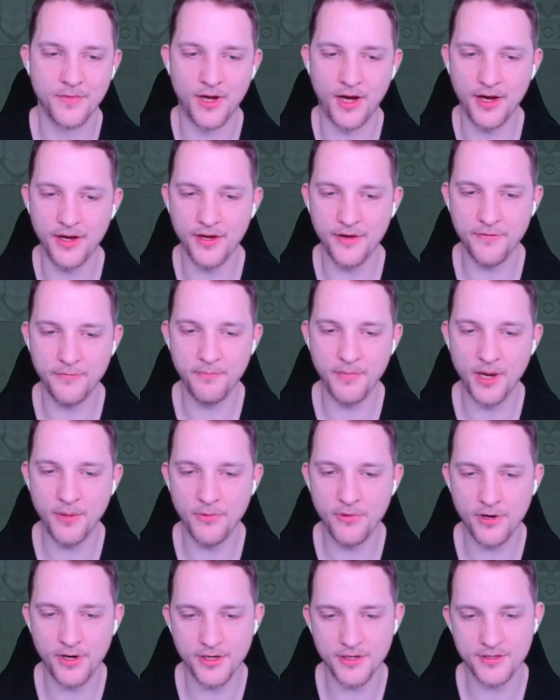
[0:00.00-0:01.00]
I have
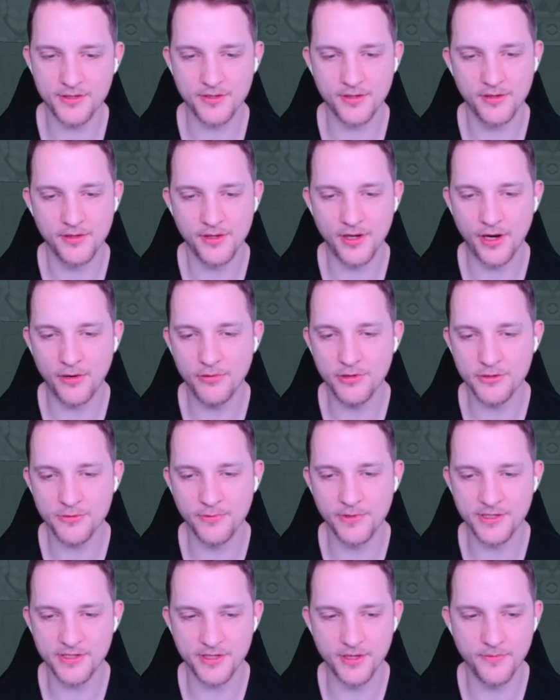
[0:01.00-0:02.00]
memorized Nayru's
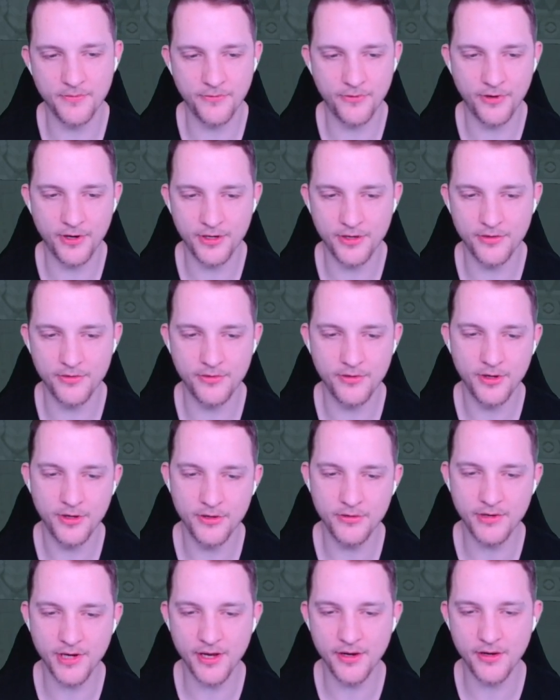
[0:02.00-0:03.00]
wisdom for you.
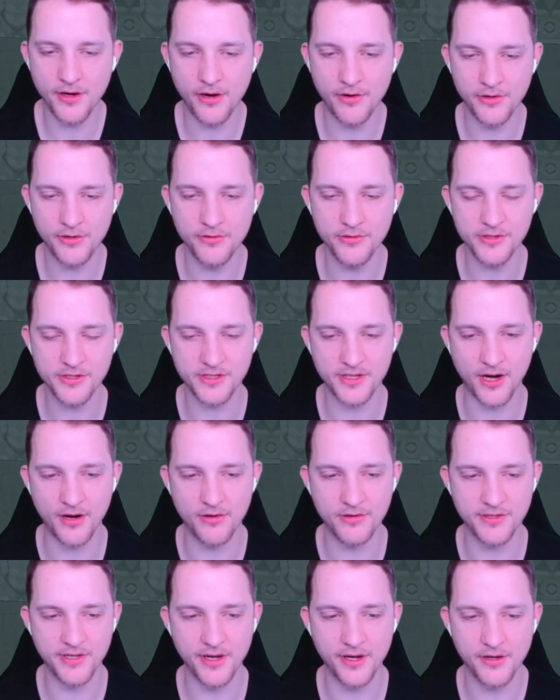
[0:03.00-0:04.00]
You can now use
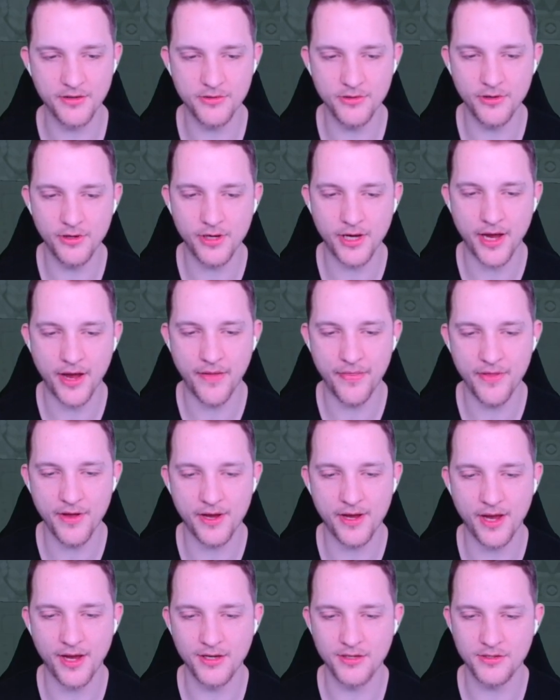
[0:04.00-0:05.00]
dowsing to locate the
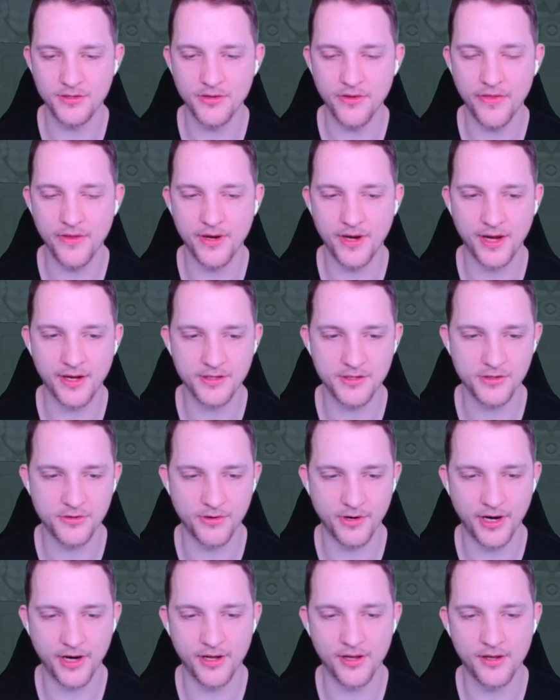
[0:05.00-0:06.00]
gate to the next
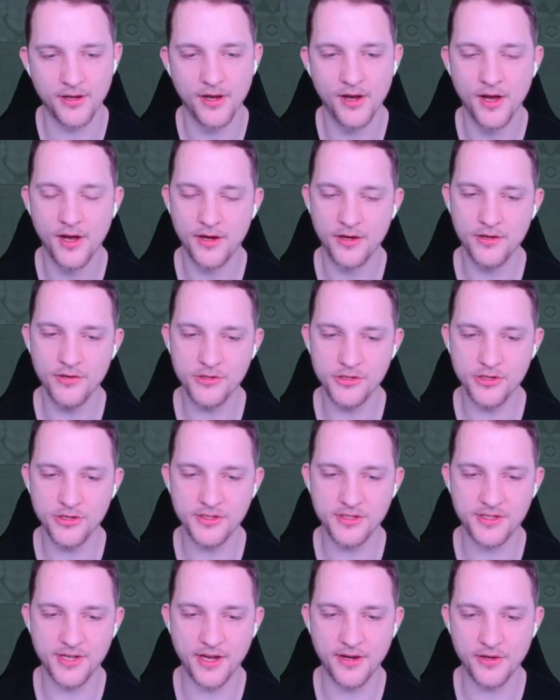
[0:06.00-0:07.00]
trial. You
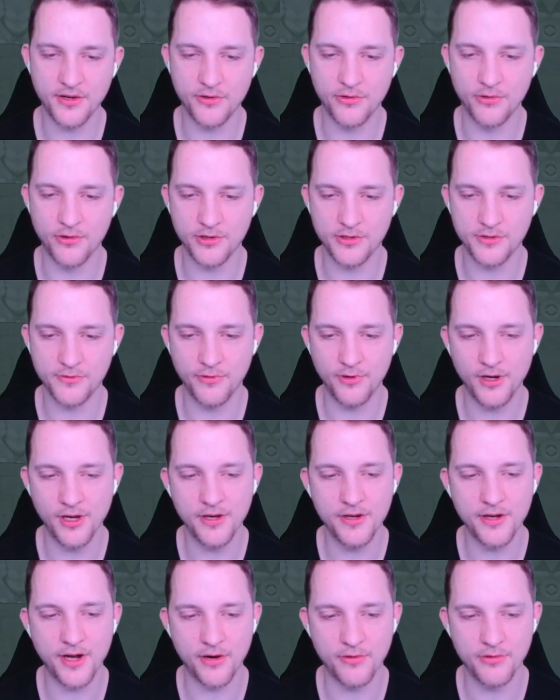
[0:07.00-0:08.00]
should set a course for the
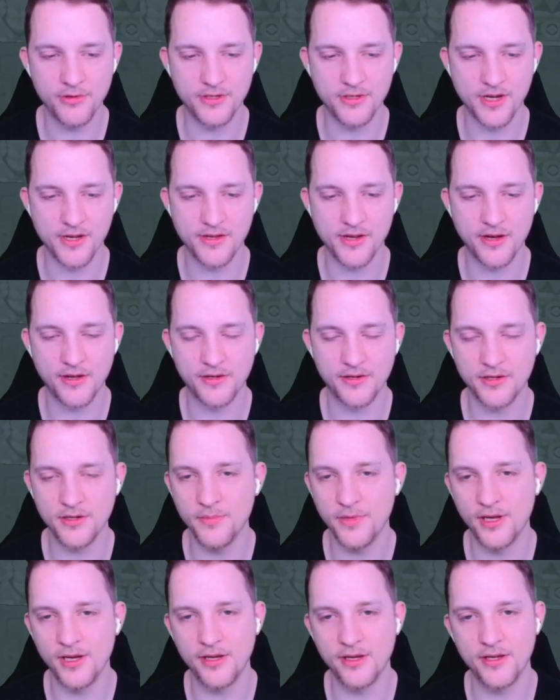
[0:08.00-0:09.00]
Nairu desert
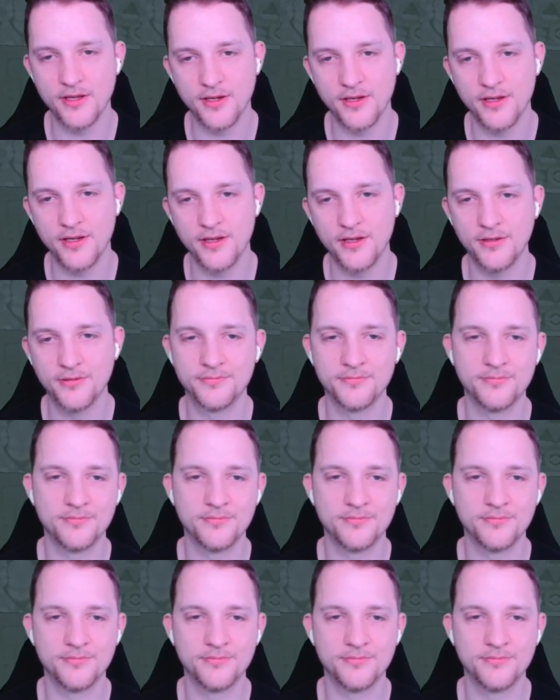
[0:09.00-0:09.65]
immediately.